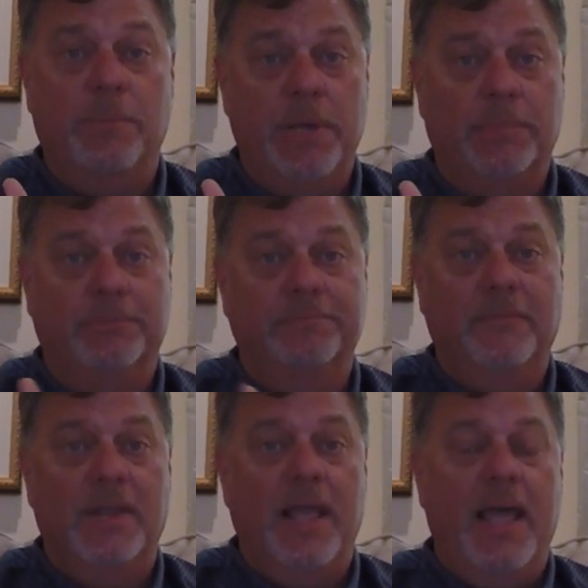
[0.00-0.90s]
to people,
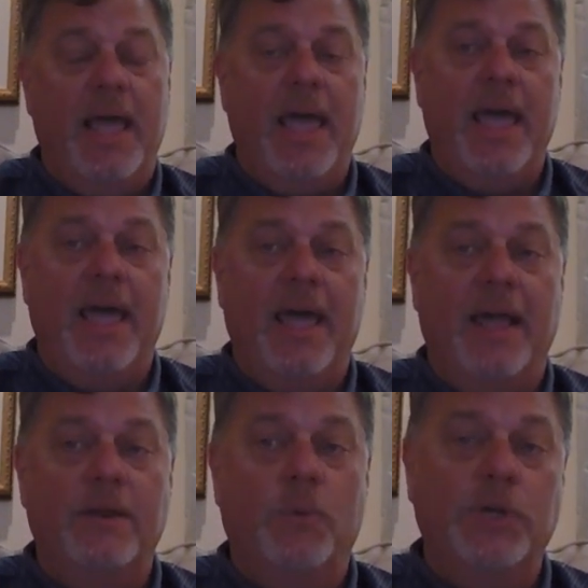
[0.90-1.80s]
and